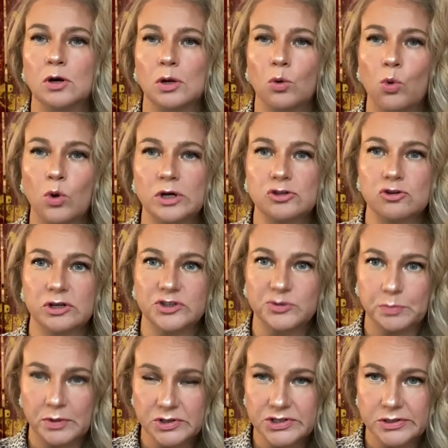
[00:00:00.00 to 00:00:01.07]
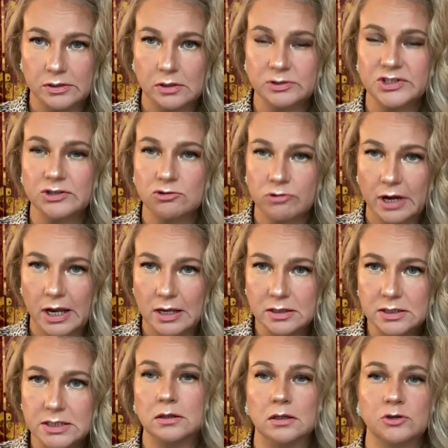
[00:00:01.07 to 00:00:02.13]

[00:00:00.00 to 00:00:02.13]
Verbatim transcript: or transpersonal strengths.